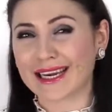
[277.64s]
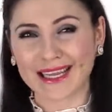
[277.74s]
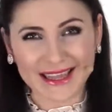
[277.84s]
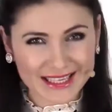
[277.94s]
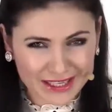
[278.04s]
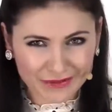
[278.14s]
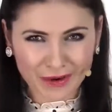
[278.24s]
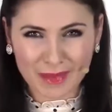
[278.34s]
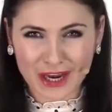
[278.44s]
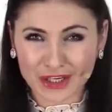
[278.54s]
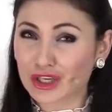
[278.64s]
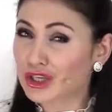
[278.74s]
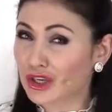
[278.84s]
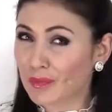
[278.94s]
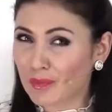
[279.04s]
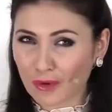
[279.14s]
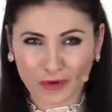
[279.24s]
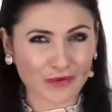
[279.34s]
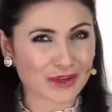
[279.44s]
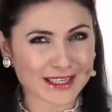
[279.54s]
need this information to
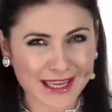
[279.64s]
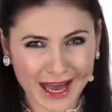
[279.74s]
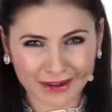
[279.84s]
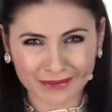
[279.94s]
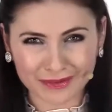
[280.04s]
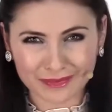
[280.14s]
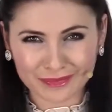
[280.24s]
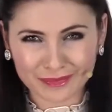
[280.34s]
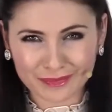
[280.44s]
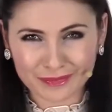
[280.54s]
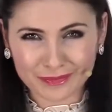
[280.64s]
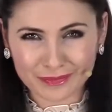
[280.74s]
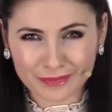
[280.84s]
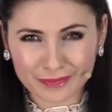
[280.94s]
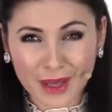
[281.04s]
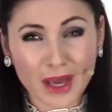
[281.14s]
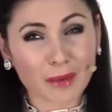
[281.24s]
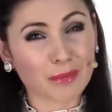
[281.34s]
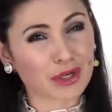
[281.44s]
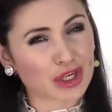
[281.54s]
improve yourself.
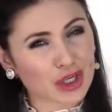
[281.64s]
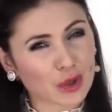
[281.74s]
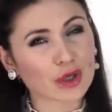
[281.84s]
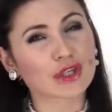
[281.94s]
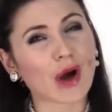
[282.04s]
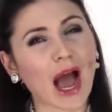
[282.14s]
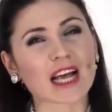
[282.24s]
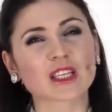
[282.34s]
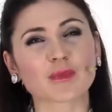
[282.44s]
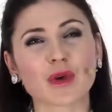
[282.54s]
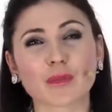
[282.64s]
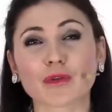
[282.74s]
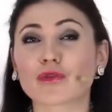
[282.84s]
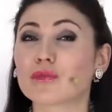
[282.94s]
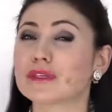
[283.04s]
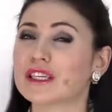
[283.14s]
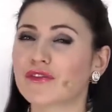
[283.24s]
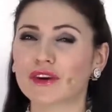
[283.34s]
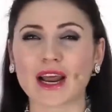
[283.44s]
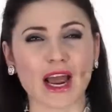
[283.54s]
Be sure to ask people from
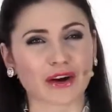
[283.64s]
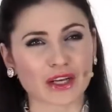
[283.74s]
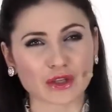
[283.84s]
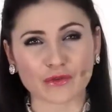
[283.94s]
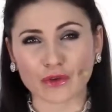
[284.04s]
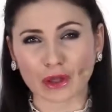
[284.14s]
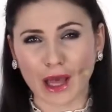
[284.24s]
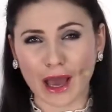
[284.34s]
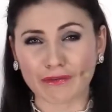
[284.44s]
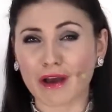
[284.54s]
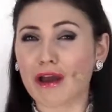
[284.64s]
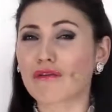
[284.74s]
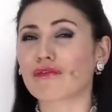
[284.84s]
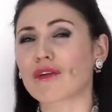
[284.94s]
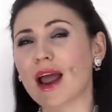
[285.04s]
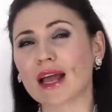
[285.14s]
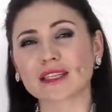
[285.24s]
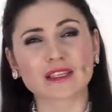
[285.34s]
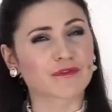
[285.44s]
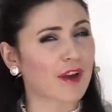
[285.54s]
different areas of your life:
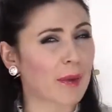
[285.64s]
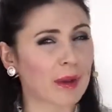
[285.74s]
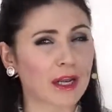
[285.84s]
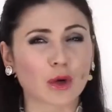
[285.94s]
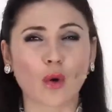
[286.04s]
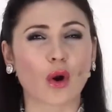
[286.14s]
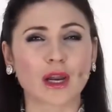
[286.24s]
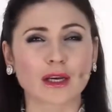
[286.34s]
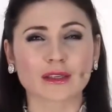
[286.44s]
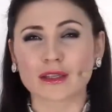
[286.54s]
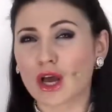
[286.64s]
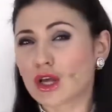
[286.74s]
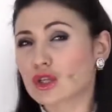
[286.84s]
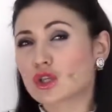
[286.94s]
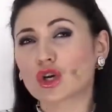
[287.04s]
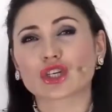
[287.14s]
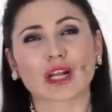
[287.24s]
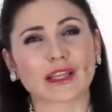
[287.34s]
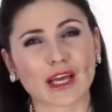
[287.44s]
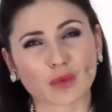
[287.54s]
friends, family, colleagues,
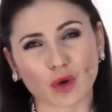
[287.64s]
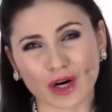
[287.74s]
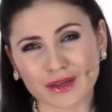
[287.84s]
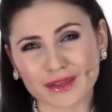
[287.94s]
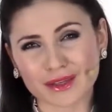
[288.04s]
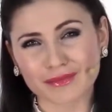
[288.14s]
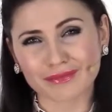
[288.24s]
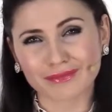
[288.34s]
social networks.